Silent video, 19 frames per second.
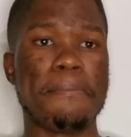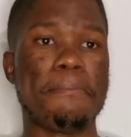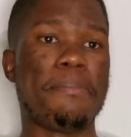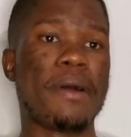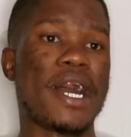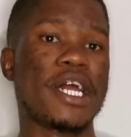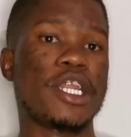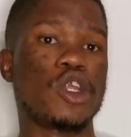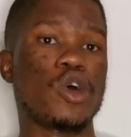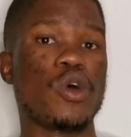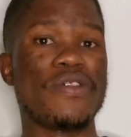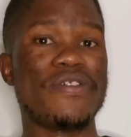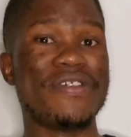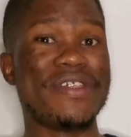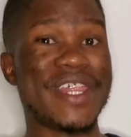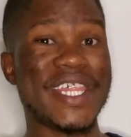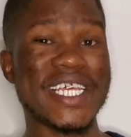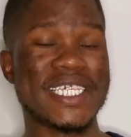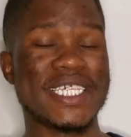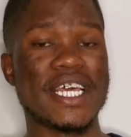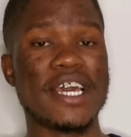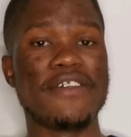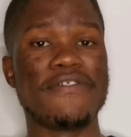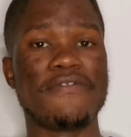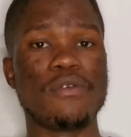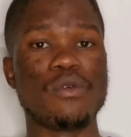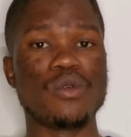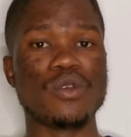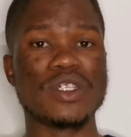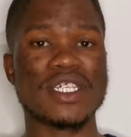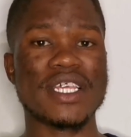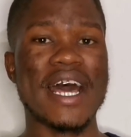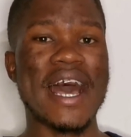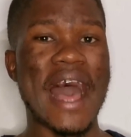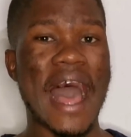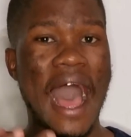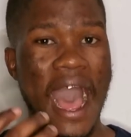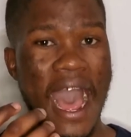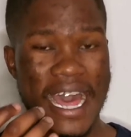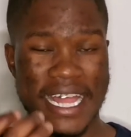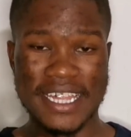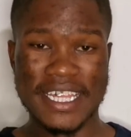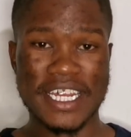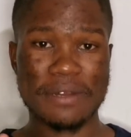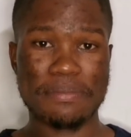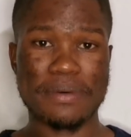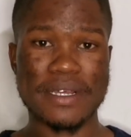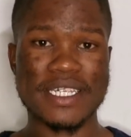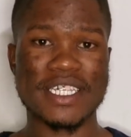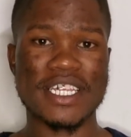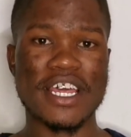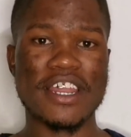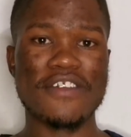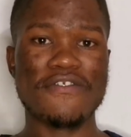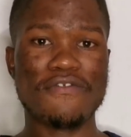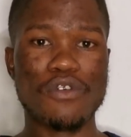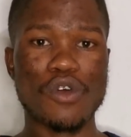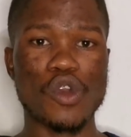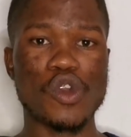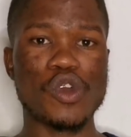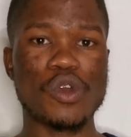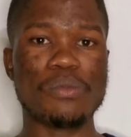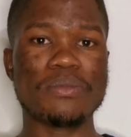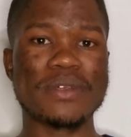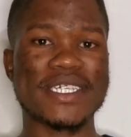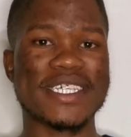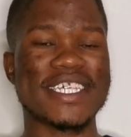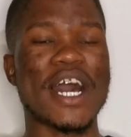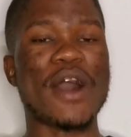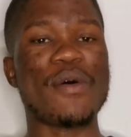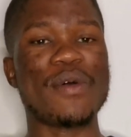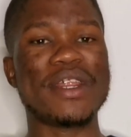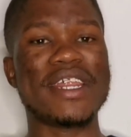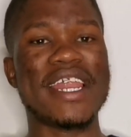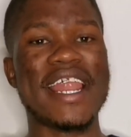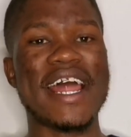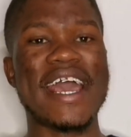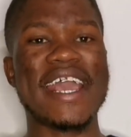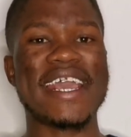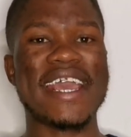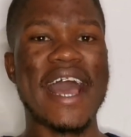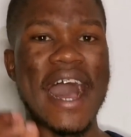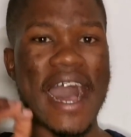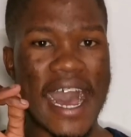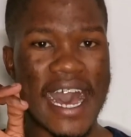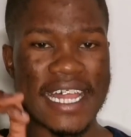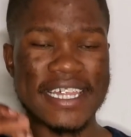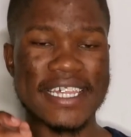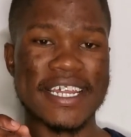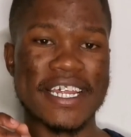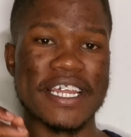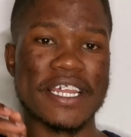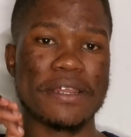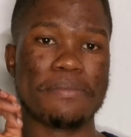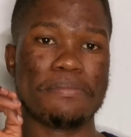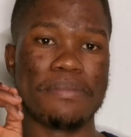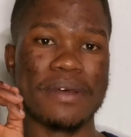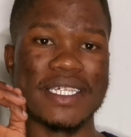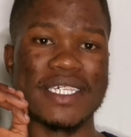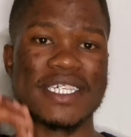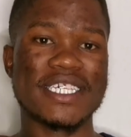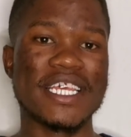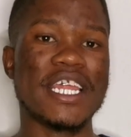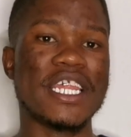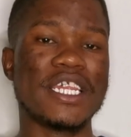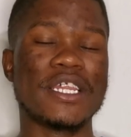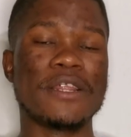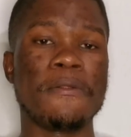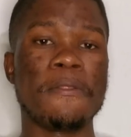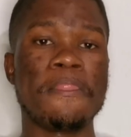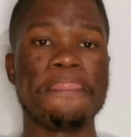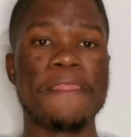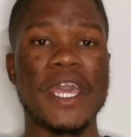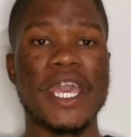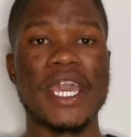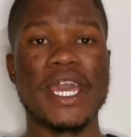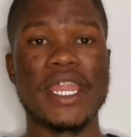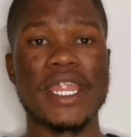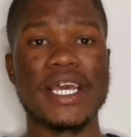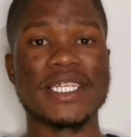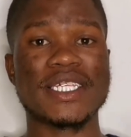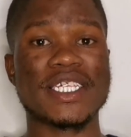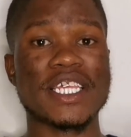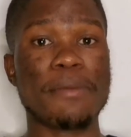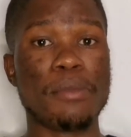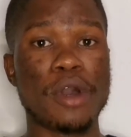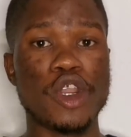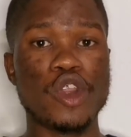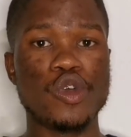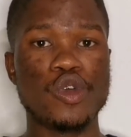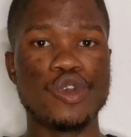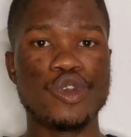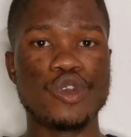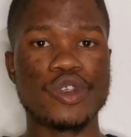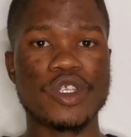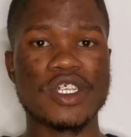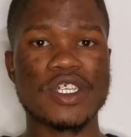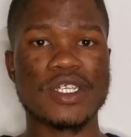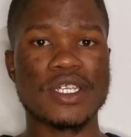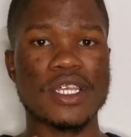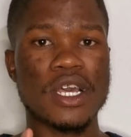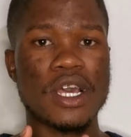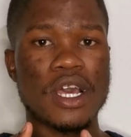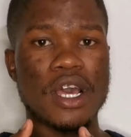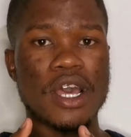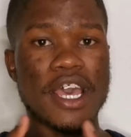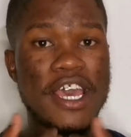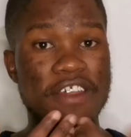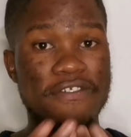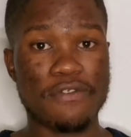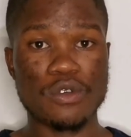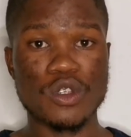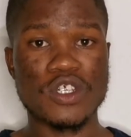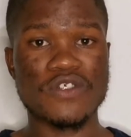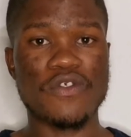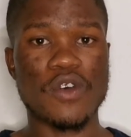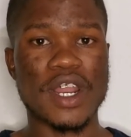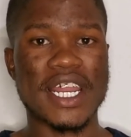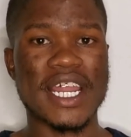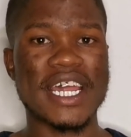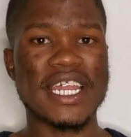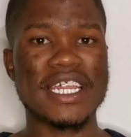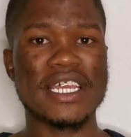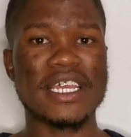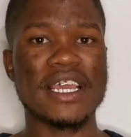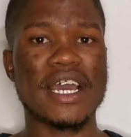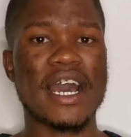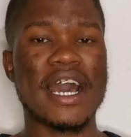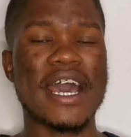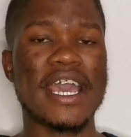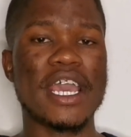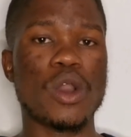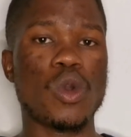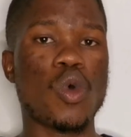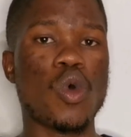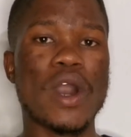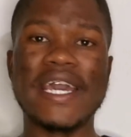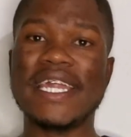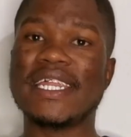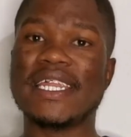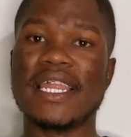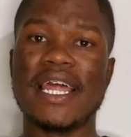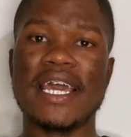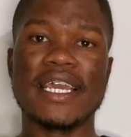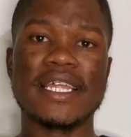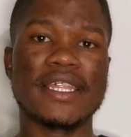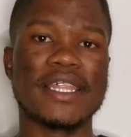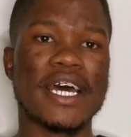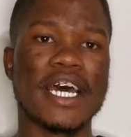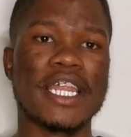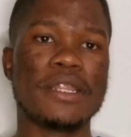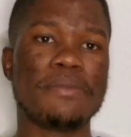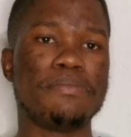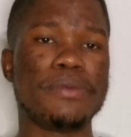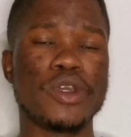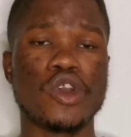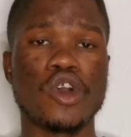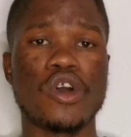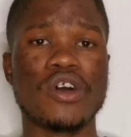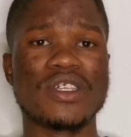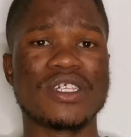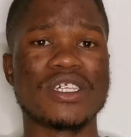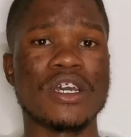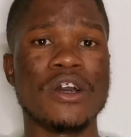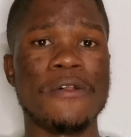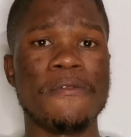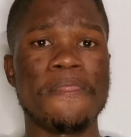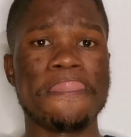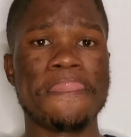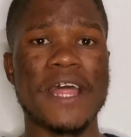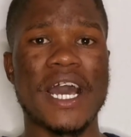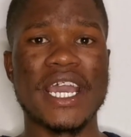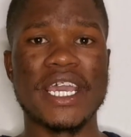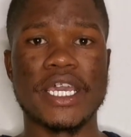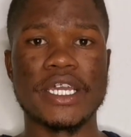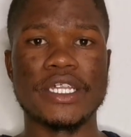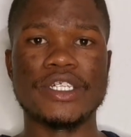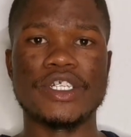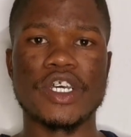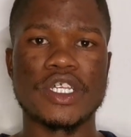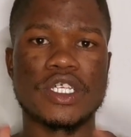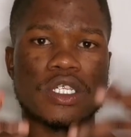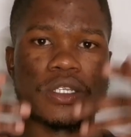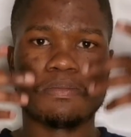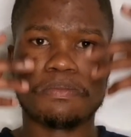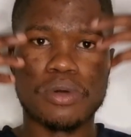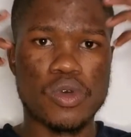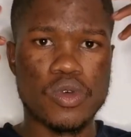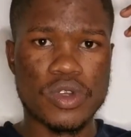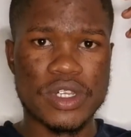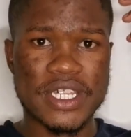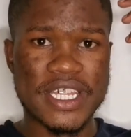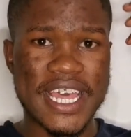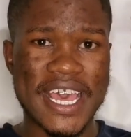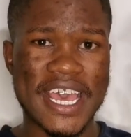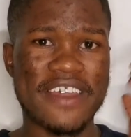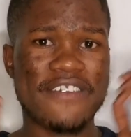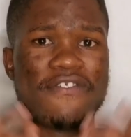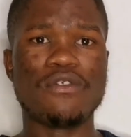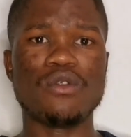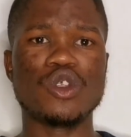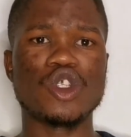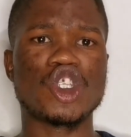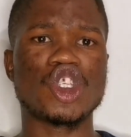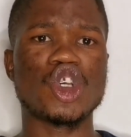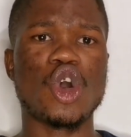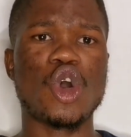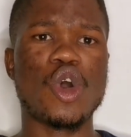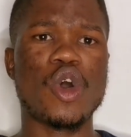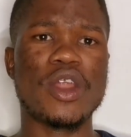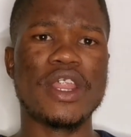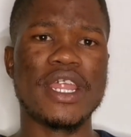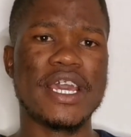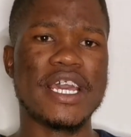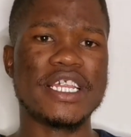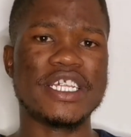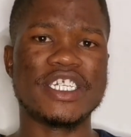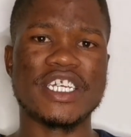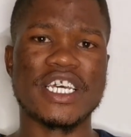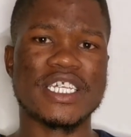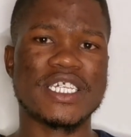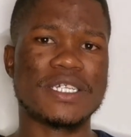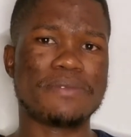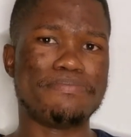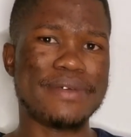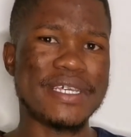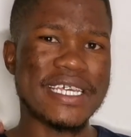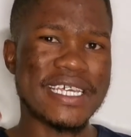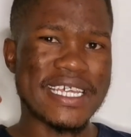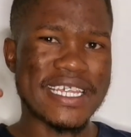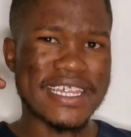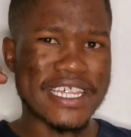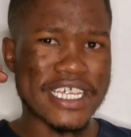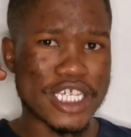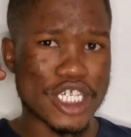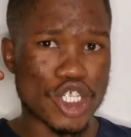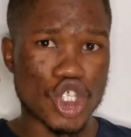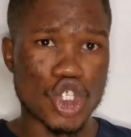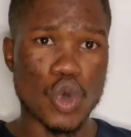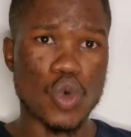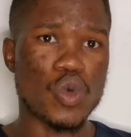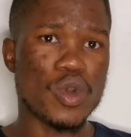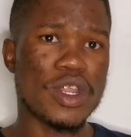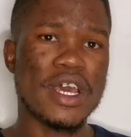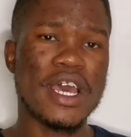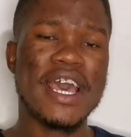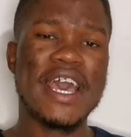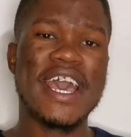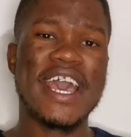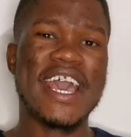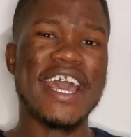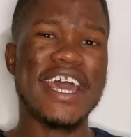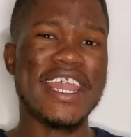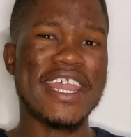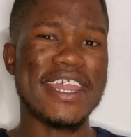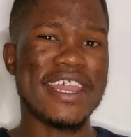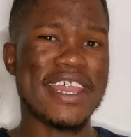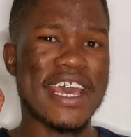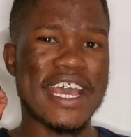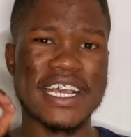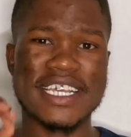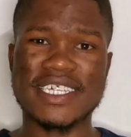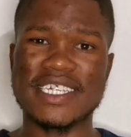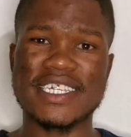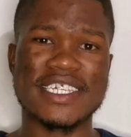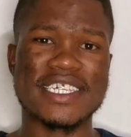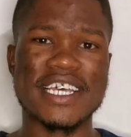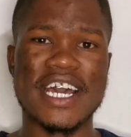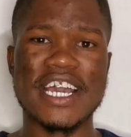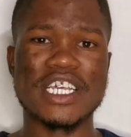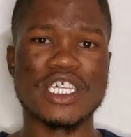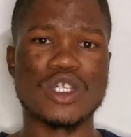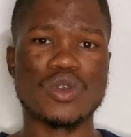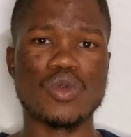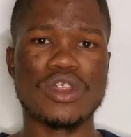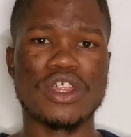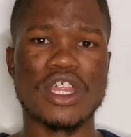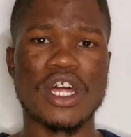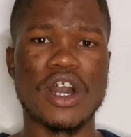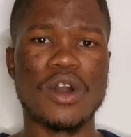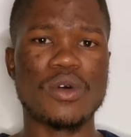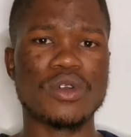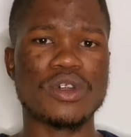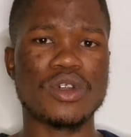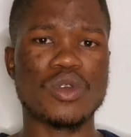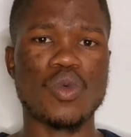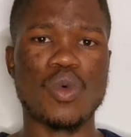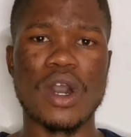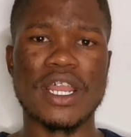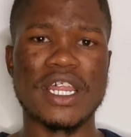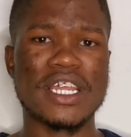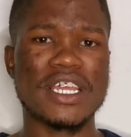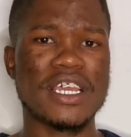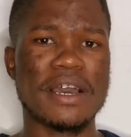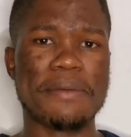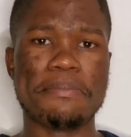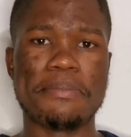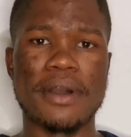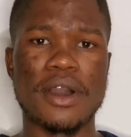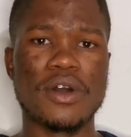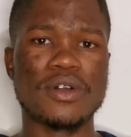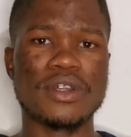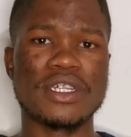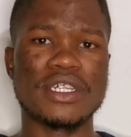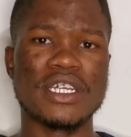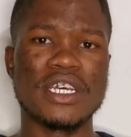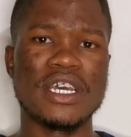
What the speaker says: But on these headphones, 100% volume sound like 100%, and as someone who uses headphones for running, I quite like that because I can just put the headphones on and just be in the zone and exercise without worrying about